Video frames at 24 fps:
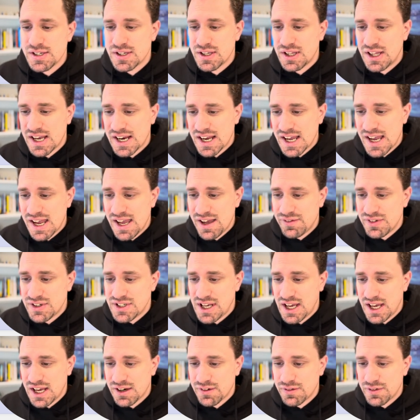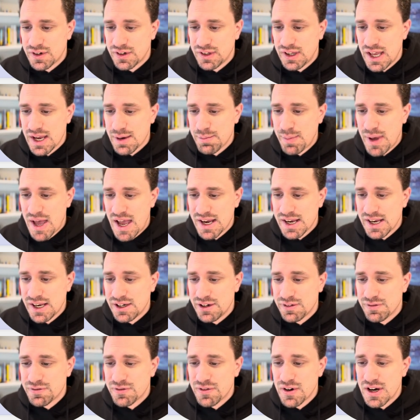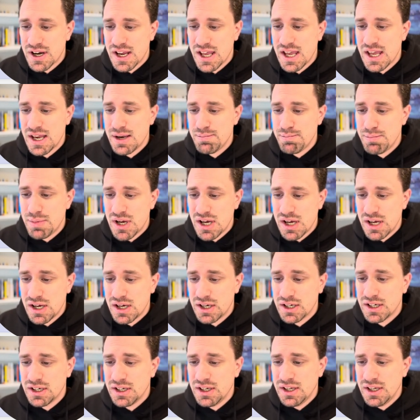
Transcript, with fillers: So like I have a tag for like back end and front end bug.